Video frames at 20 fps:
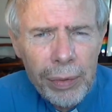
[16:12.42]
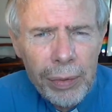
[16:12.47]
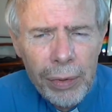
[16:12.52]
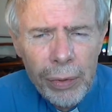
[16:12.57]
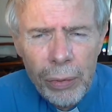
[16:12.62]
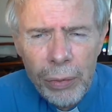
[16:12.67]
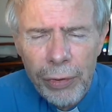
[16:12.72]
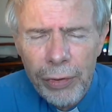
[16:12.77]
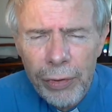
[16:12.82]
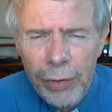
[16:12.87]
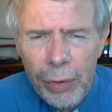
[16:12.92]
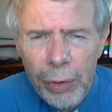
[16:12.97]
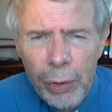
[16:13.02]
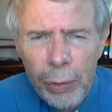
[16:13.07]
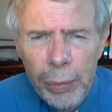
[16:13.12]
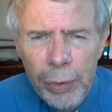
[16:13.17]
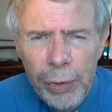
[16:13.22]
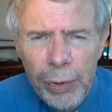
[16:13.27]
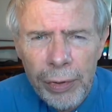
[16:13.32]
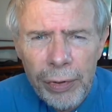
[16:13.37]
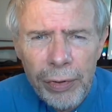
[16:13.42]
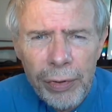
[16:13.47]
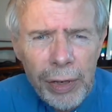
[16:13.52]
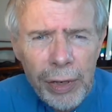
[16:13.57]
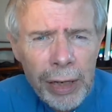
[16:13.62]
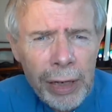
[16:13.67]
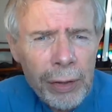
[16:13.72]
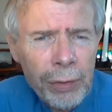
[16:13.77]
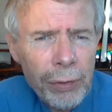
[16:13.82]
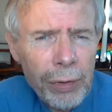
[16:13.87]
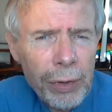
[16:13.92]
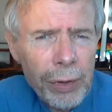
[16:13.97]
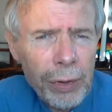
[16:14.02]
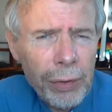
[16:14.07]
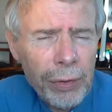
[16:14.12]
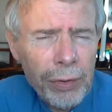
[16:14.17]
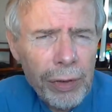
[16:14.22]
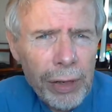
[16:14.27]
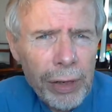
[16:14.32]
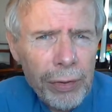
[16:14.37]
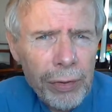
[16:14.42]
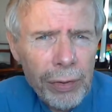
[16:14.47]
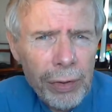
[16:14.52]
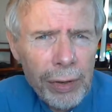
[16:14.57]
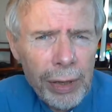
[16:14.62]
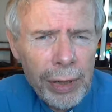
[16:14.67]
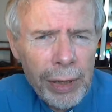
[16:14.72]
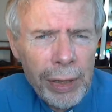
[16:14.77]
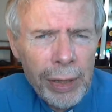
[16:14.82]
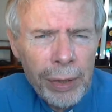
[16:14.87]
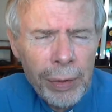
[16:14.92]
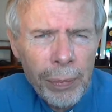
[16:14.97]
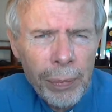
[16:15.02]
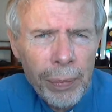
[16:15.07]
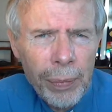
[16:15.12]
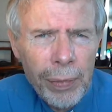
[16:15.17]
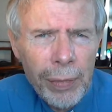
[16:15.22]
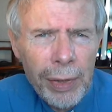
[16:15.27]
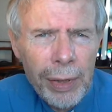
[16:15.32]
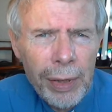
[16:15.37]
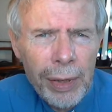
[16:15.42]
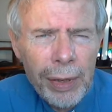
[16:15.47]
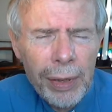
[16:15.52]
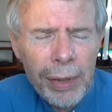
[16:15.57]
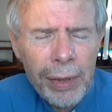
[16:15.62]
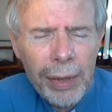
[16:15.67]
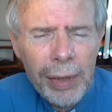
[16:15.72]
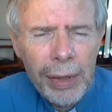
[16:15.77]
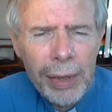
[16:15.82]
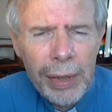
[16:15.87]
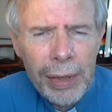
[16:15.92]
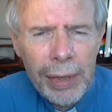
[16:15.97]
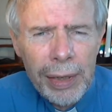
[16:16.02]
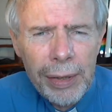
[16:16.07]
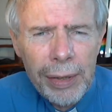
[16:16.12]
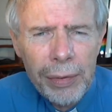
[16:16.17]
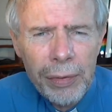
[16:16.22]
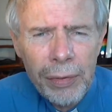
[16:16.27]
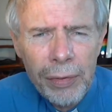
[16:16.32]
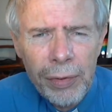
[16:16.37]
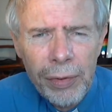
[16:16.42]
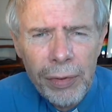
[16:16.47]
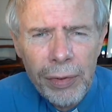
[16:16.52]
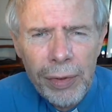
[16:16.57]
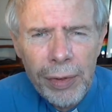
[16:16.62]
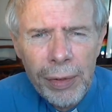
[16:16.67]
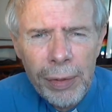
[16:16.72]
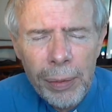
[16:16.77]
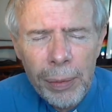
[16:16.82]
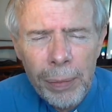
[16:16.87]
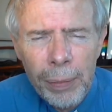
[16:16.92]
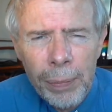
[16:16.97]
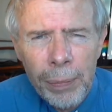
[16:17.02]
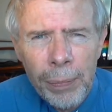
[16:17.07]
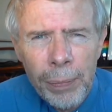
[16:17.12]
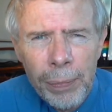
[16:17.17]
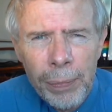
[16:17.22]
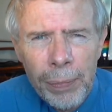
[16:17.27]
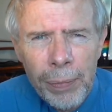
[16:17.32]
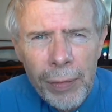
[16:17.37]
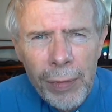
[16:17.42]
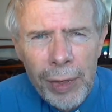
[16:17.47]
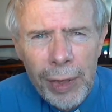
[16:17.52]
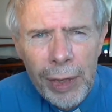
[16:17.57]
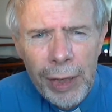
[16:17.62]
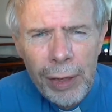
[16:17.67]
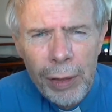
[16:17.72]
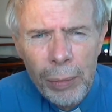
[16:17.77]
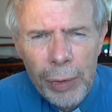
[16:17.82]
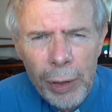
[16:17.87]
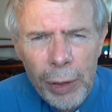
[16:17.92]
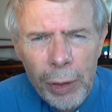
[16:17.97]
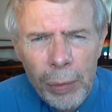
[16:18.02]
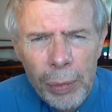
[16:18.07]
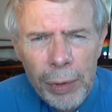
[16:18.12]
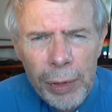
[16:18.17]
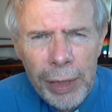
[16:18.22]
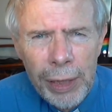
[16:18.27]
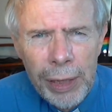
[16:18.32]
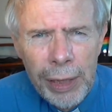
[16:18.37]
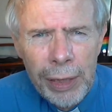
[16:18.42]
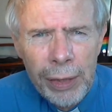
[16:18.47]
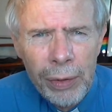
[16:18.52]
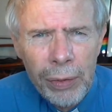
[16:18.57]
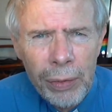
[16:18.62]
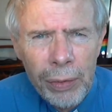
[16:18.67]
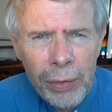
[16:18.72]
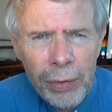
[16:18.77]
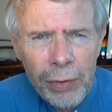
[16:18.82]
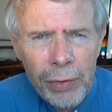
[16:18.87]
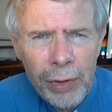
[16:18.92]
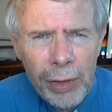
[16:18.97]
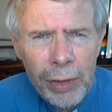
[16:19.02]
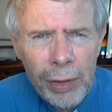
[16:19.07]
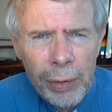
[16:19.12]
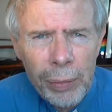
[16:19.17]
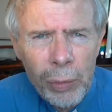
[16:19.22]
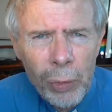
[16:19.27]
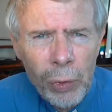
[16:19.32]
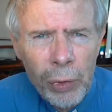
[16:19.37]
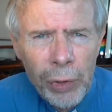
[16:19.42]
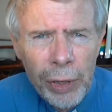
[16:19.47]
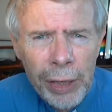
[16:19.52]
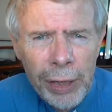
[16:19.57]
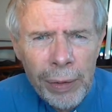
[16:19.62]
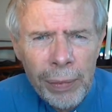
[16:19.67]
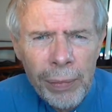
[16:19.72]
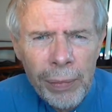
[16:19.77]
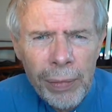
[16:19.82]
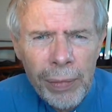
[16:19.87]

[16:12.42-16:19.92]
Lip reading: Also opened St. Andrew's yesterday, and that'll be open again on Sunday morning.